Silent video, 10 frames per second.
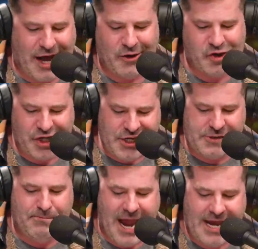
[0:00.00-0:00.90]
cheddar
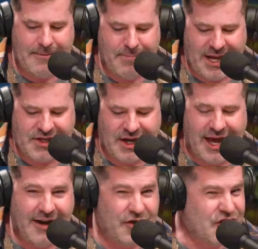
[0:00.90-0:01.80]
cheese, bacon bits,
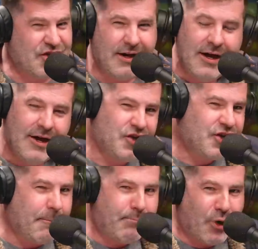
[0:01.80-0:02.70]
and just a
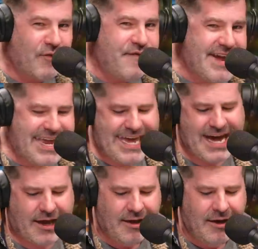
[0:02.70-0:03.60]
perfect
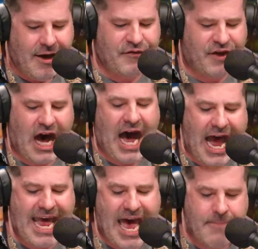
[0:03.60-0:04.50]
kick of
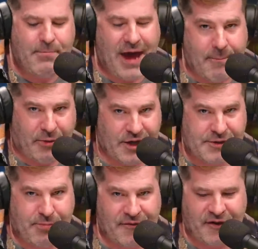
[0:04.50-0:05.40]
cayenne pepper.
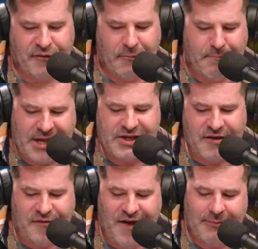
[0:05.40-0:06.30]
It's perfect for
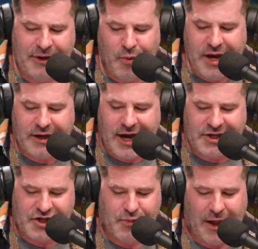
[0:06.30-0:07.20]
busy family
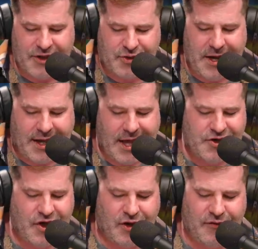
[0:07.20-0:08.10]
weeknights as well as
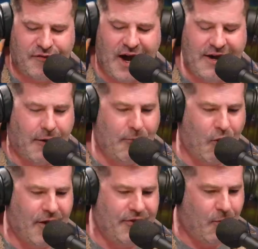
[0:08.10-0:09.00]
weekends, and you can find out
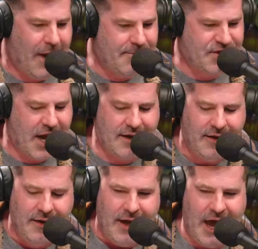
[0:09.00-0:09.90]
more on their website
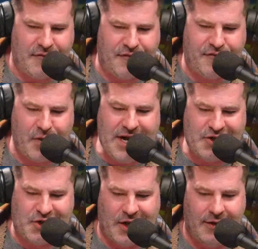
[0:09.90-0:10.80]
at
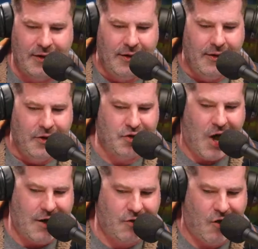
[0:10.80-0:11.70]

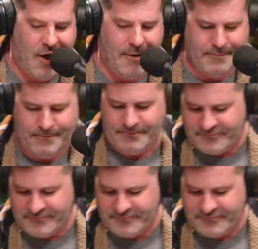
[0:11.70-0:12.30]
Friesen.com.